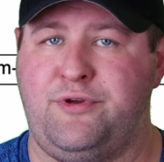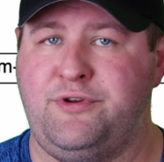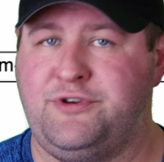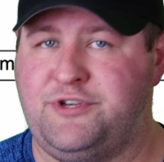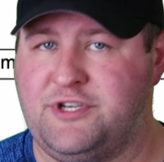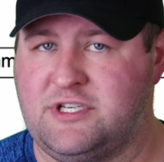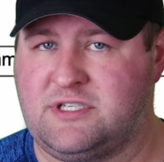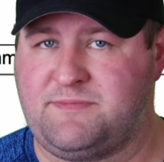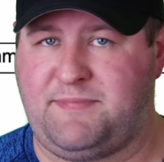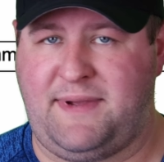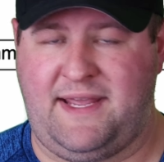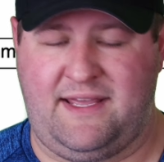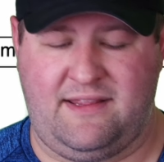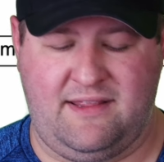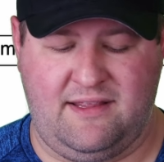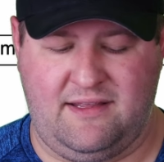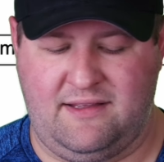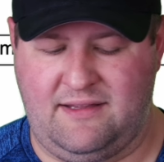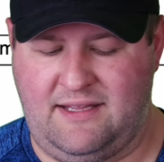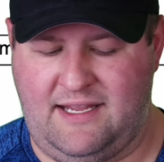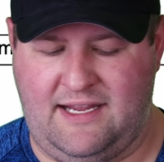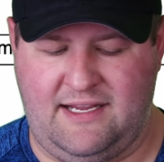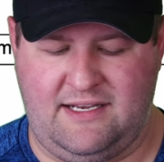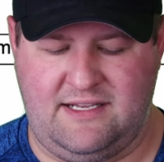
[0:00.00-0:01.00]
You just pay
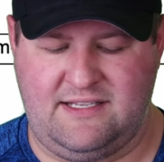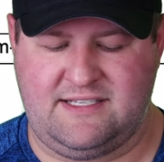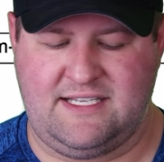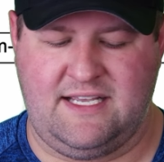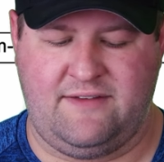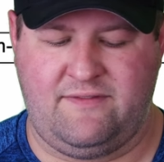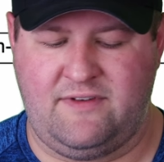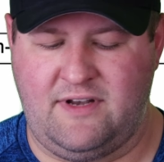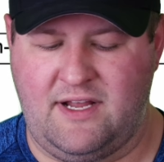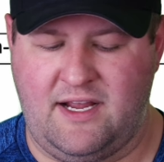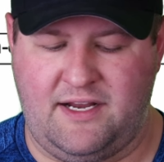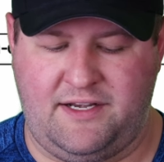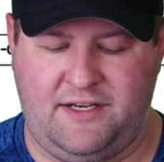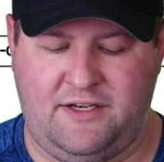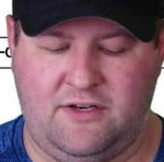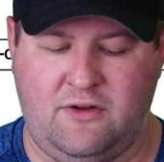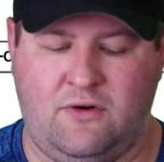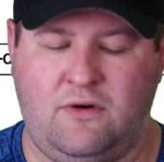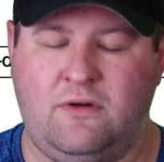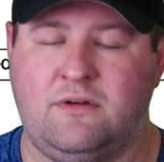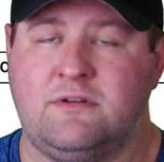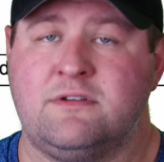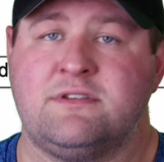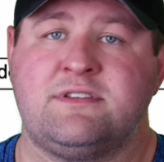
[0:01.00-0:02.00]
the $87,
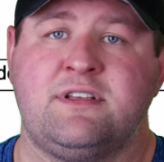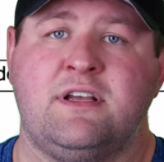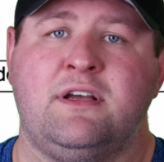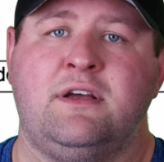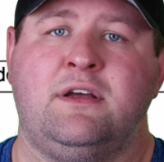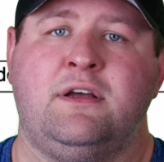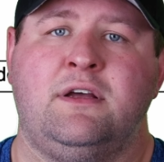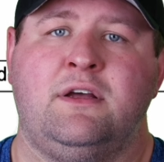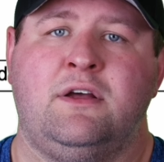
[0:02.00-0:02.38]
$90.